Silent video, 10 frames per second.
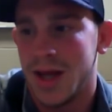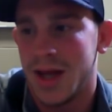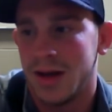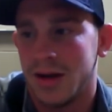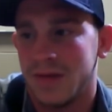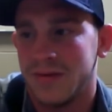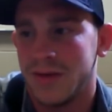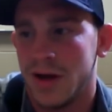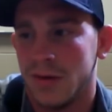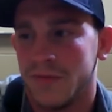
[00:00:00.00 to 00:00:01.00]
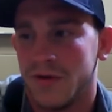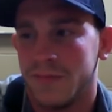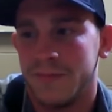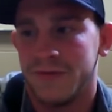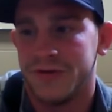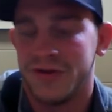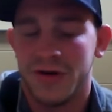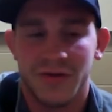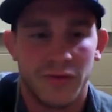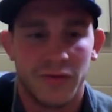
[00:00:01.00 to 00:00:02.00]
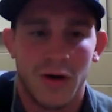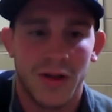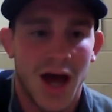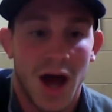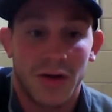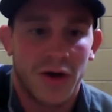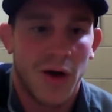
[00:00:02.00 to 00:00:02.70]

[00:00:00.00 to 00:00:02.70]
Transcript: and you know, the fortuity through all that, I don't